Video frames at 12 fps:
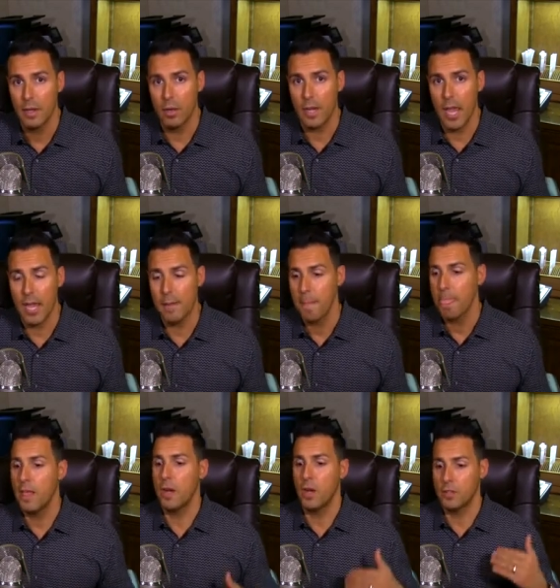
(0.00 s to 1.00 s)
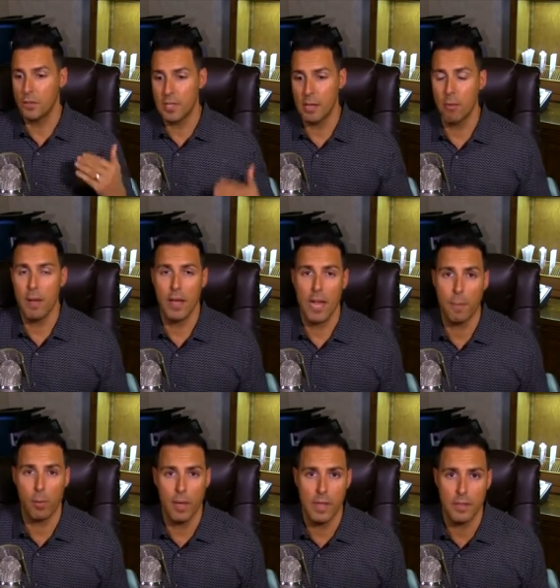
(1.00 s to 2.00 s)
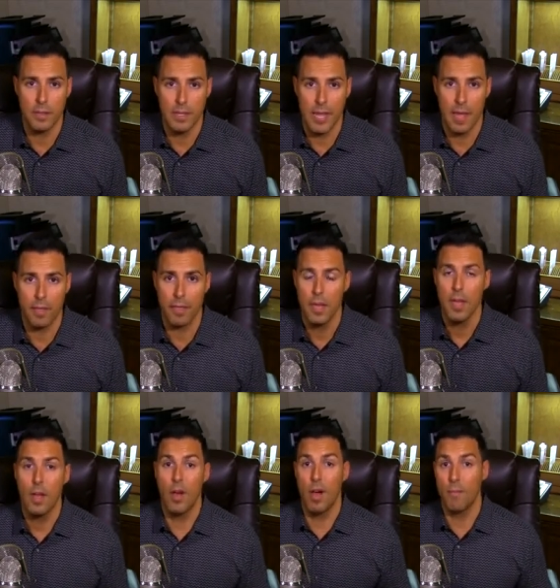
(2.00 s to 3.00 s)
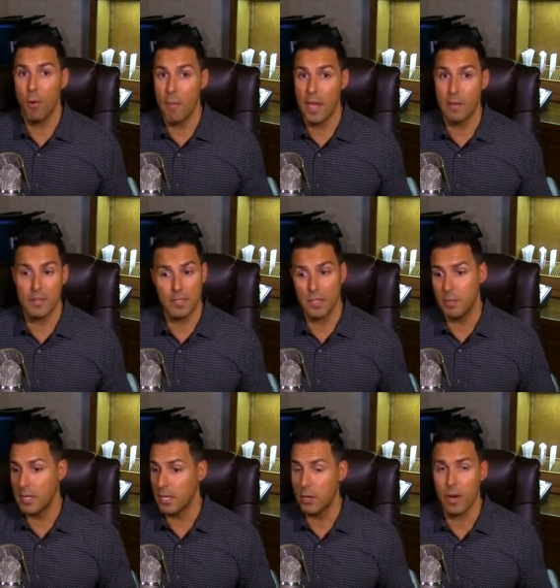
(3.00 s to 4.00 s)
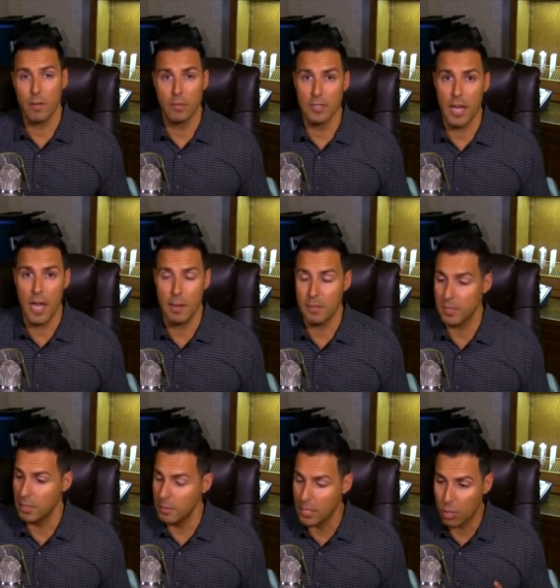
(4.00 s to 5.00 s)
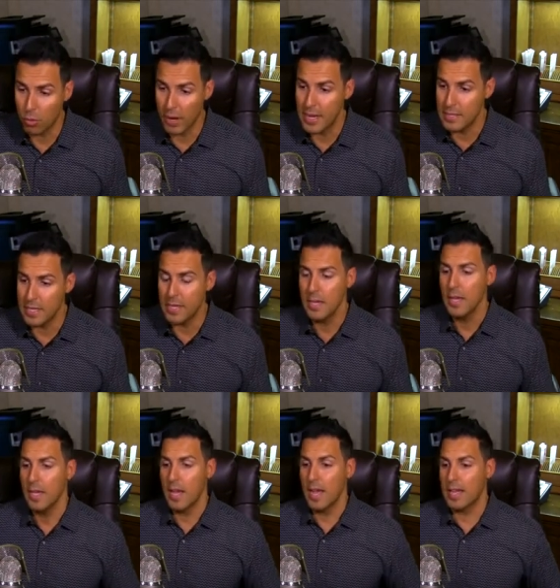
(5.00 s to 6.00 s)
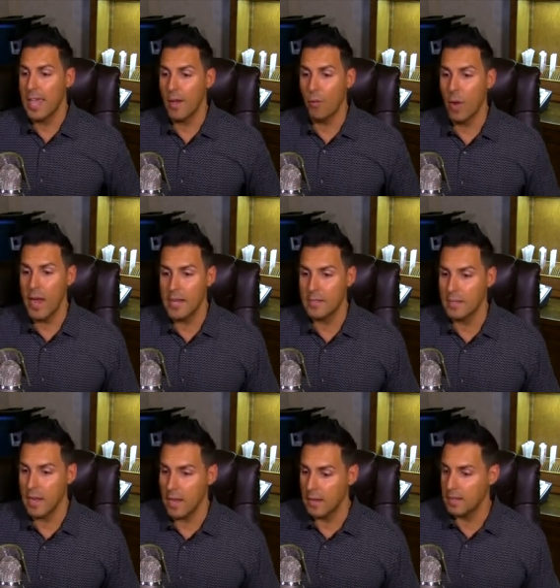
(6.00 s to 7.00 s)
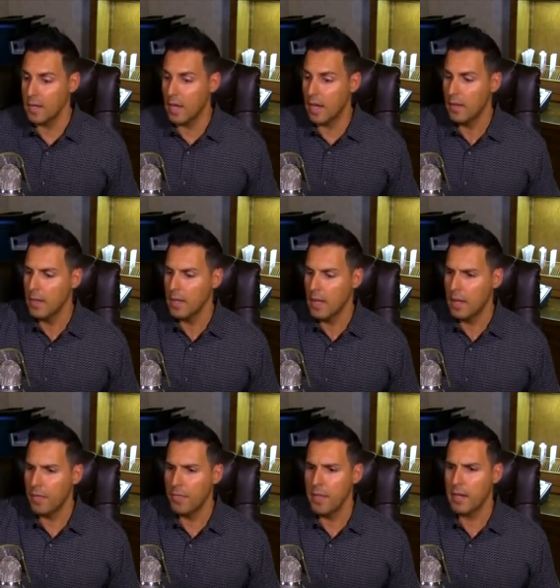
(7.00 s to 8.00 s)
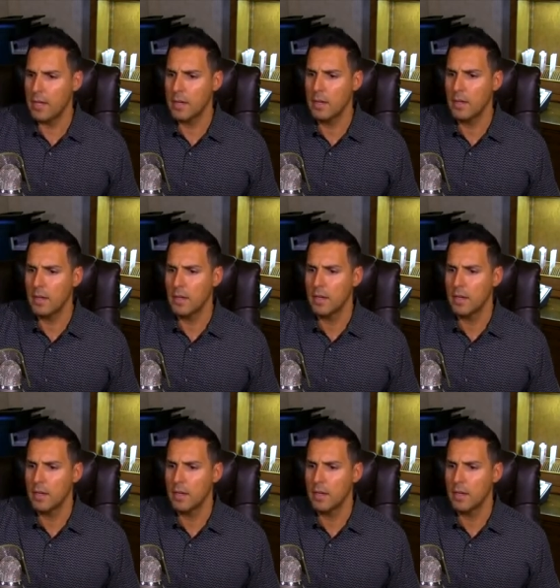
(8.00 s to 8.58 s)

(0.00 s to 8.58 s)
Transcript: Okay. And also tell them about April 8th to the 10th. Momentum. It's going to be an incredible time. It's going to be crazy. I can't wait. And I think,